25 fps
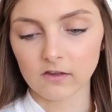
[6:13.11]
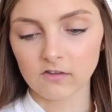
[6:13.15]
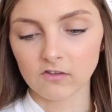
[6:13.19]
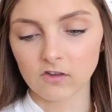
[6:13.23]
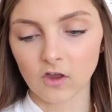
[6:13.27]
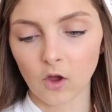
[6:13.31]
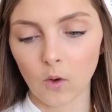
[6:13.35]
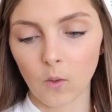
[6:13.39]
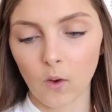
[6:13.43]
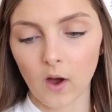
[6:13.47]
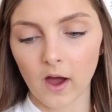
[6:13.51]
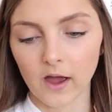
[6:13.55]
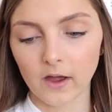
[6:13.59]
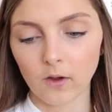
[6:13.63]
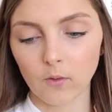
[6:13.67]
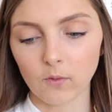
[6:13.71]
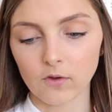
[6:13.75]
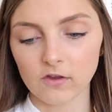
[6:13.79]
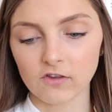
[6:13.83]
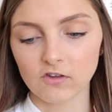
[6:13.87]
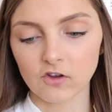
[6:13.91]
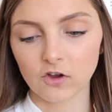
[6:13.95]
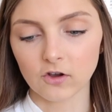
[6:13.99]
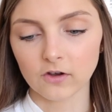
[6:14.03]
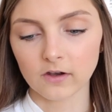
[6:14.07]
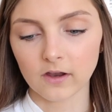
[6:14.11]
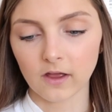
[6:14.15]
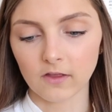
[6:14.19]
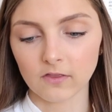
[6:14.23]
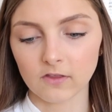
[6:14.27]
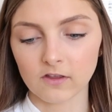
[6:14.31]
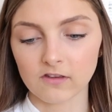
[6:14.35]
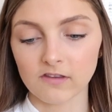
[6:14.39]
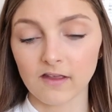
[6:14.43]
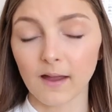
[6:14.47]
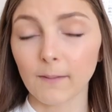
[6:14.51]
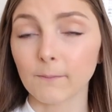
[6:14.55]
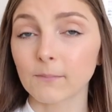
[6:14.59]
So I always turn down
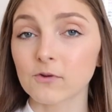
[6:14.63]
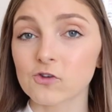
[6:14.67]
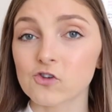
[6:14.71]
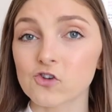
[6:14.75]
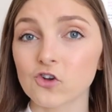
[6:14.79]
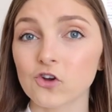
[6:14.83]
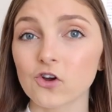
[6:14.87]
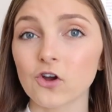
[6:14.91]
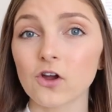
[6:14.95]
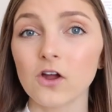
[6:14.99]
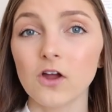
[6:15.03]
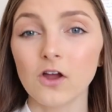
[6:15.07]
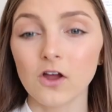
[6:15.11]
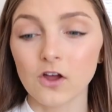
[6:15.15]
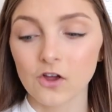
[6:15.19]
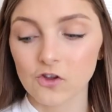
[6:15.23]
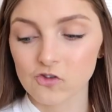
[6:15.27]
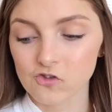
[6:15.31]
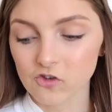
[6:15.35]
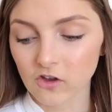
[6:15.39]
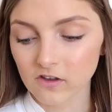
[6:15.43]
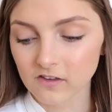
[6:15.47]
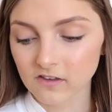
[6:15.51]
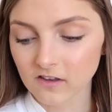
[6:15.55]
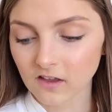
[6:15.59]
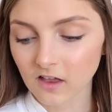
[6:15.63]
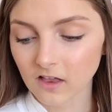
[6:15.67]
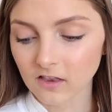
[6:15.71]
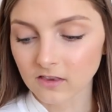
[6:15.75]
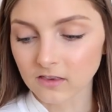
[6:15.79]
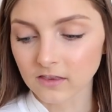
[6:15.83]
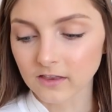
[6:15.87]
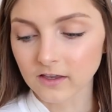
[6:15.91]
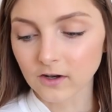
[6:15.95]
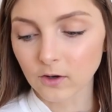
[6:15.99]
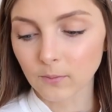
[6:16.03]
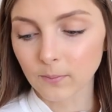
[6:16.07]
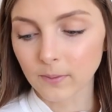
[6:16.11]
the temperature just a
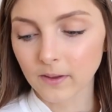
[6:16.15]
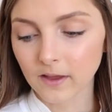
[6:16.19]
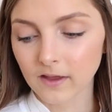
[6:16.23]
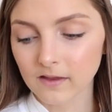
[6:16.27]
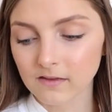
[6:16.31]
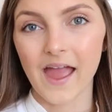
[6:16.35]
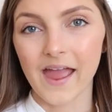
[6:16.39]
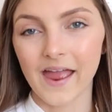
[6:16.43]
little bit.